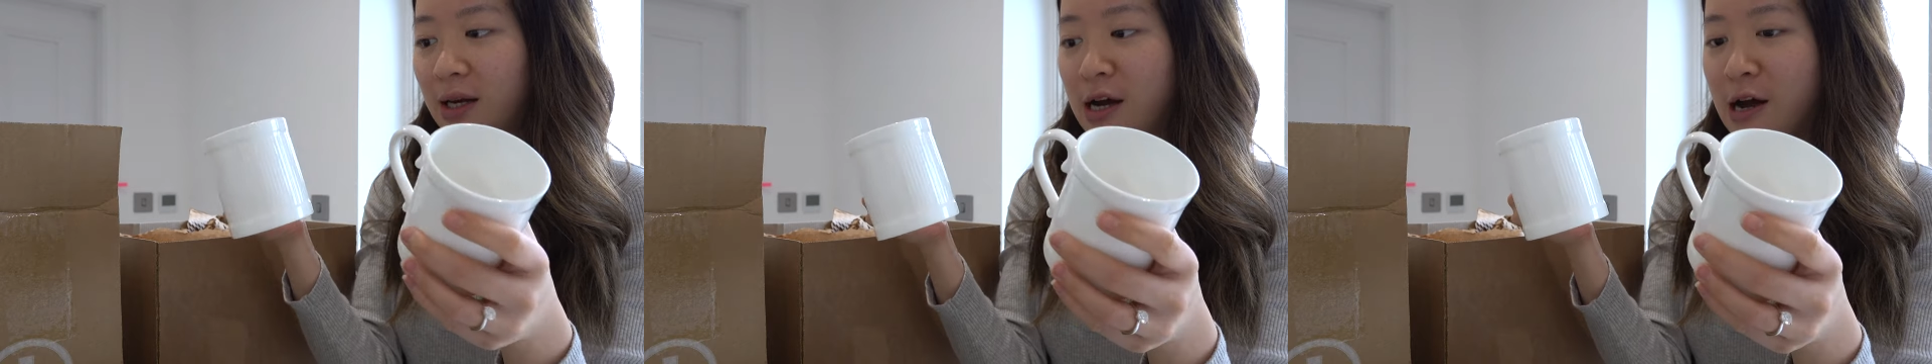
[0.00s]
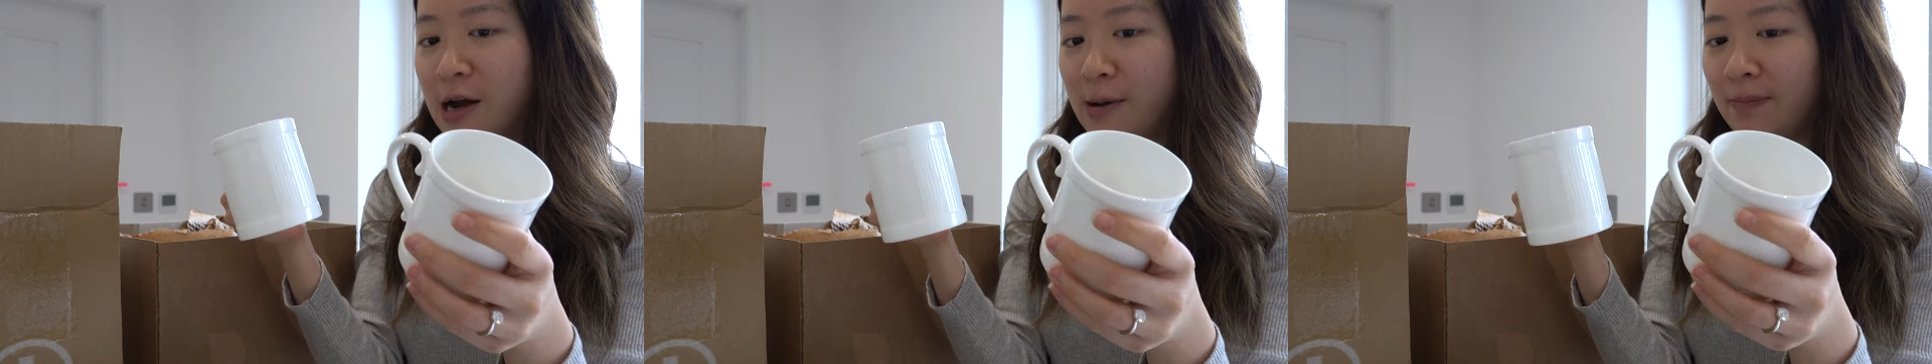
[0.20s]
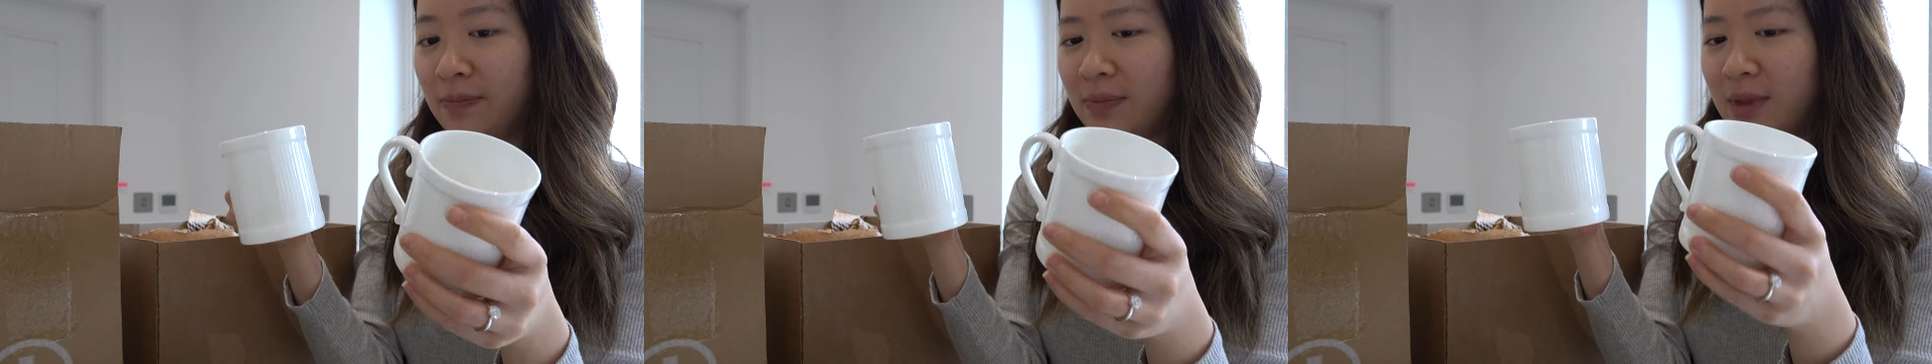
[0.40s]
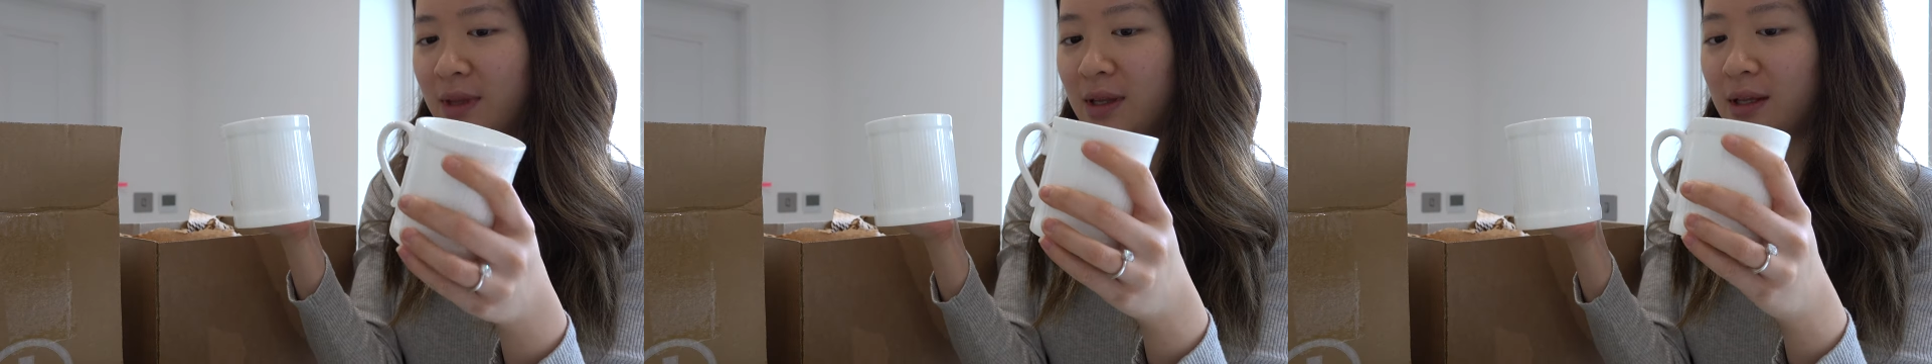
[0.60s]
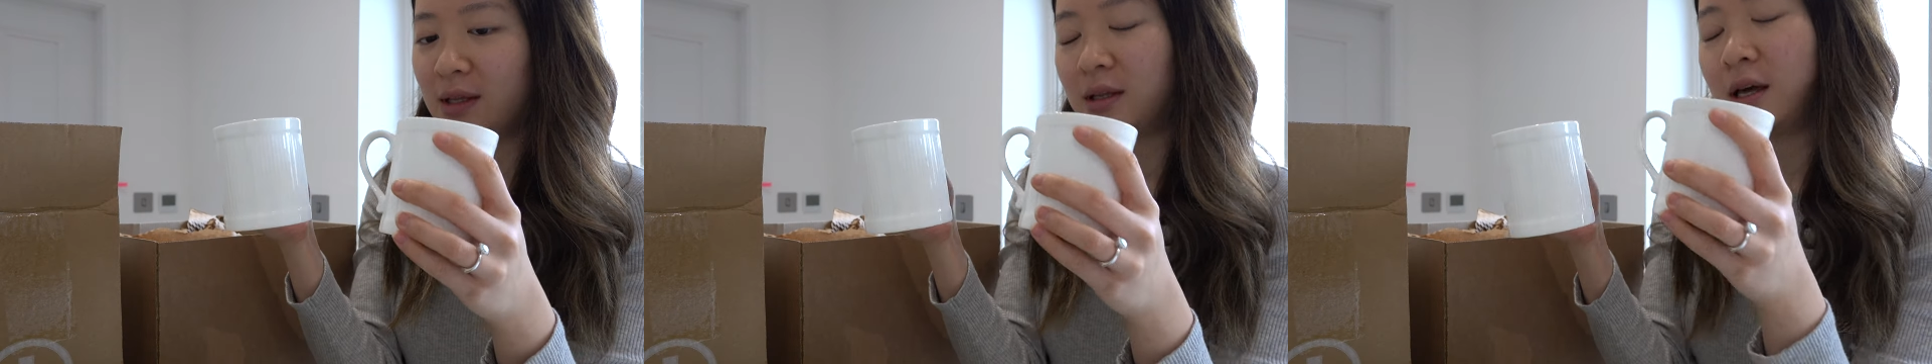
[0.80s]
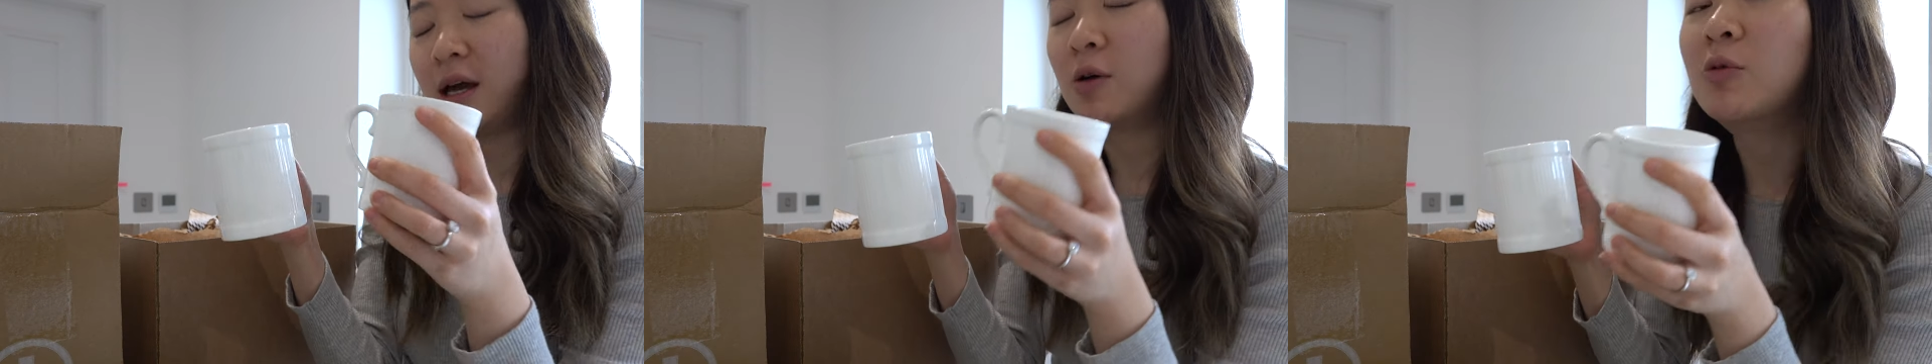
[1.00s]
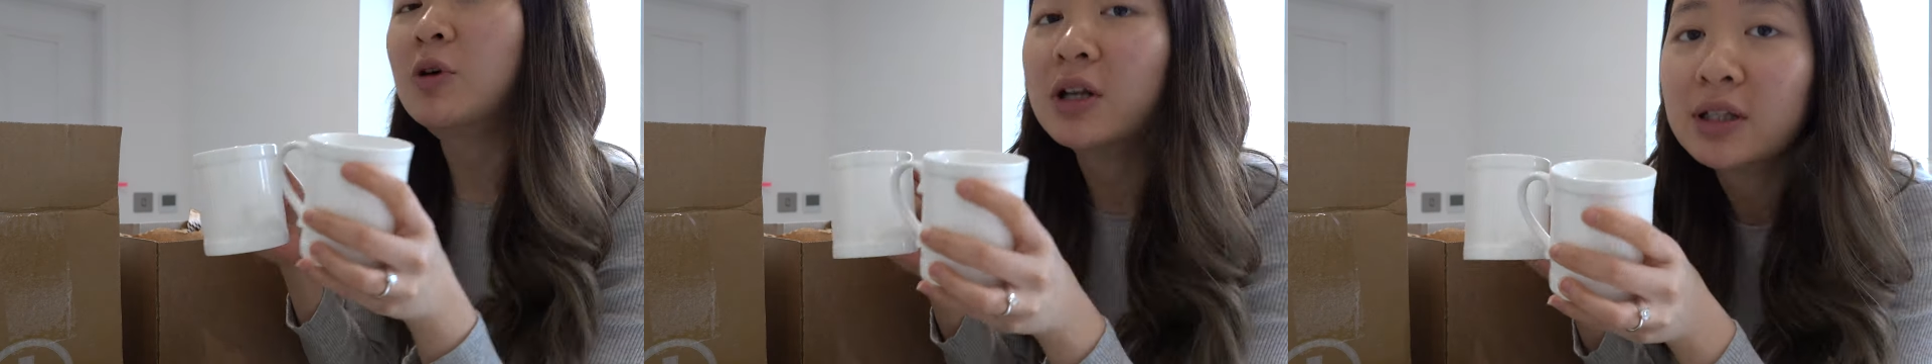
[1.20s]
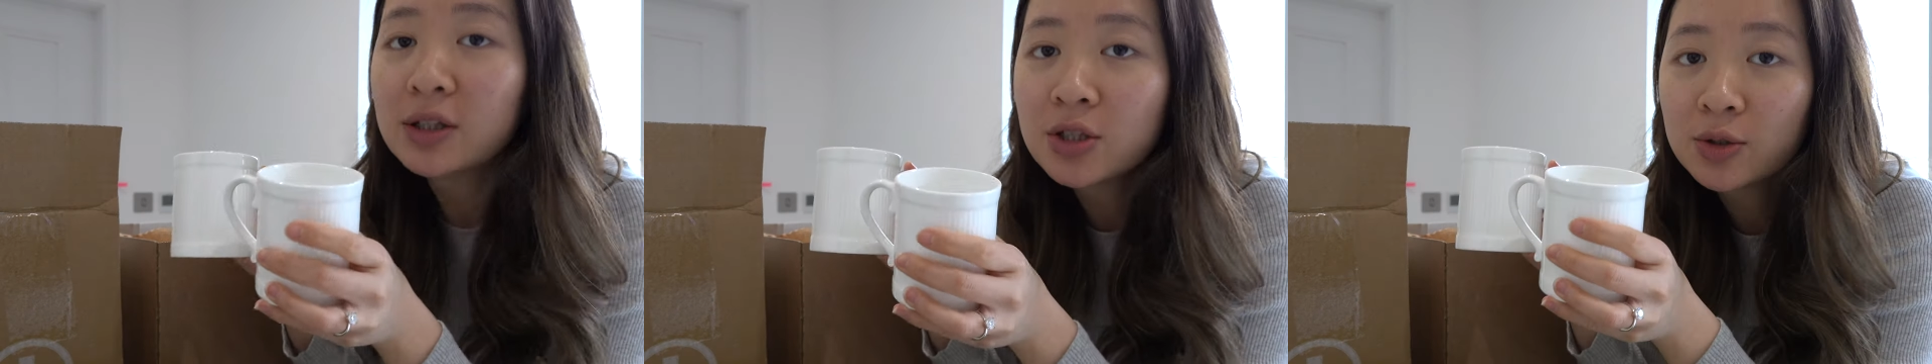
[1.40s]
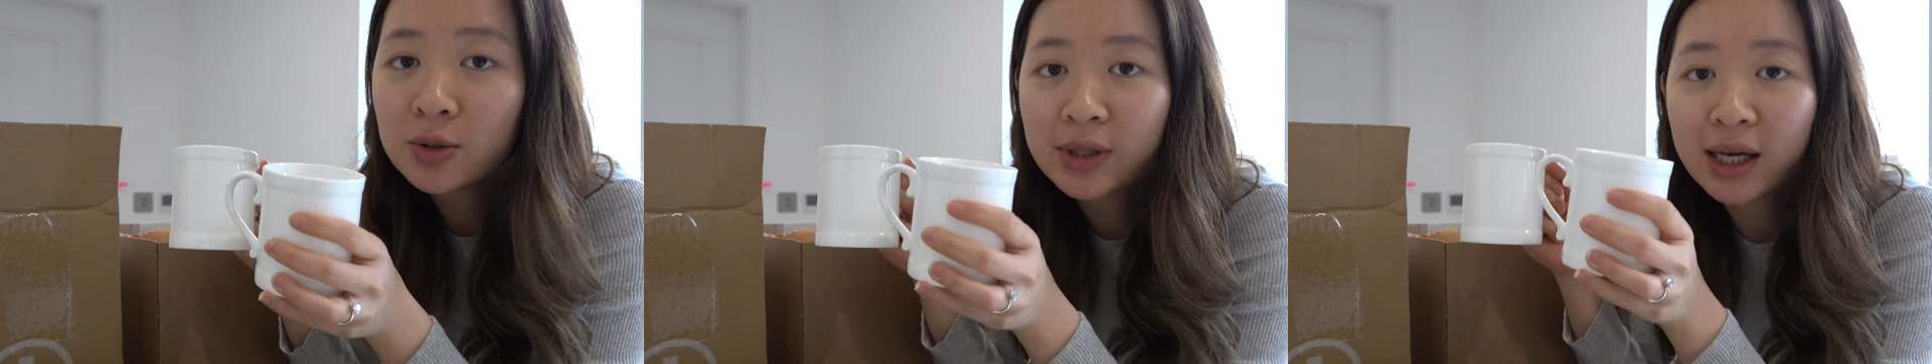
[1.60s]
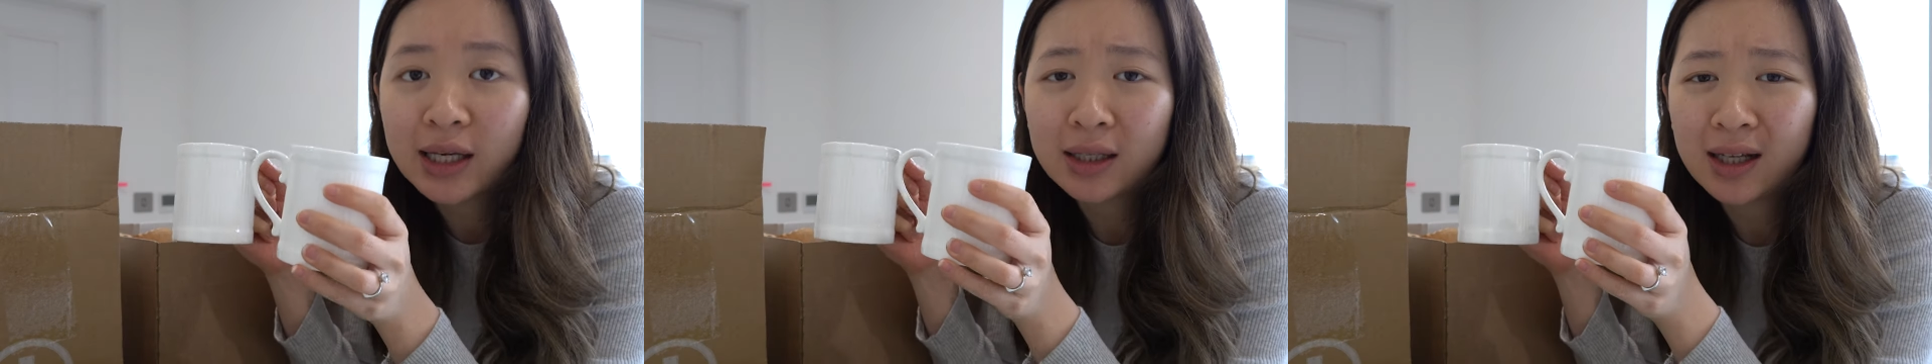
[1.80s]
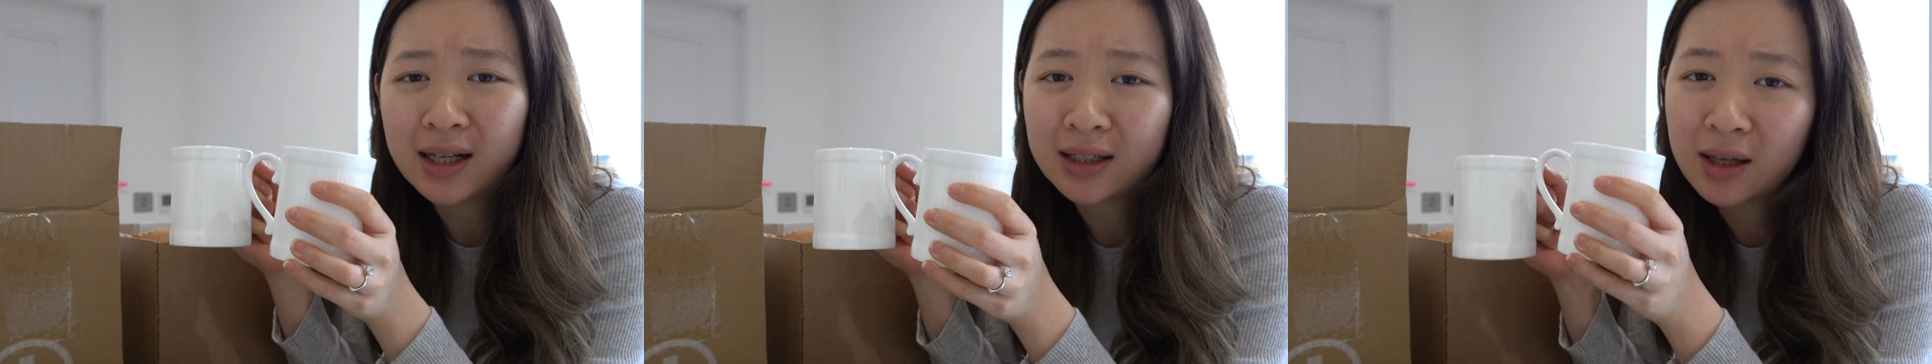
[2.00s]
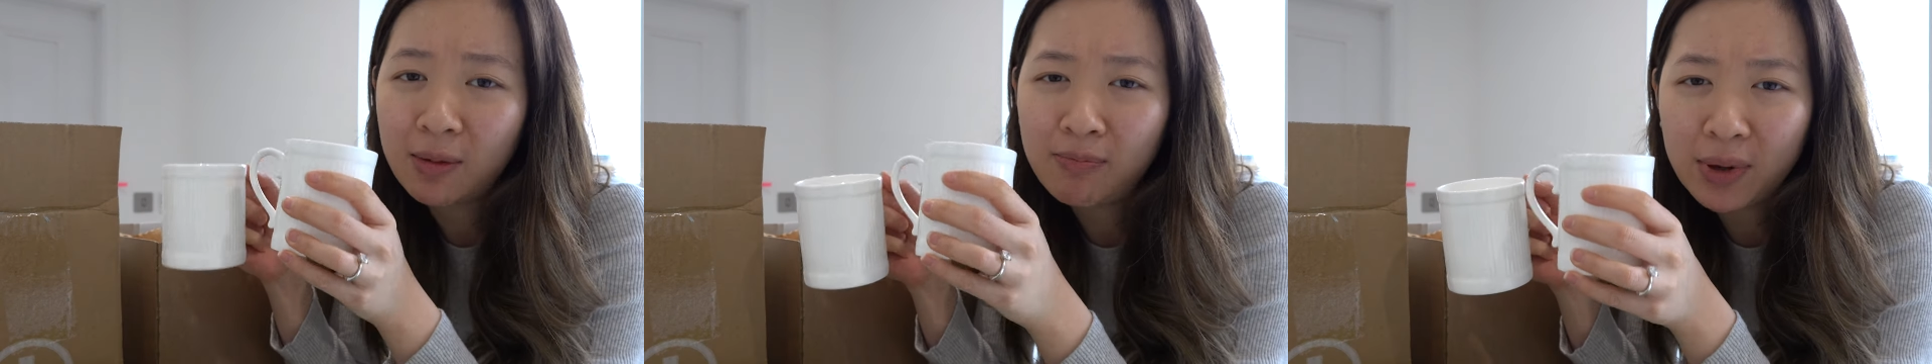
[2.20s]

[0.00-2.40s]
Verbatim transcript: um, I want to get like the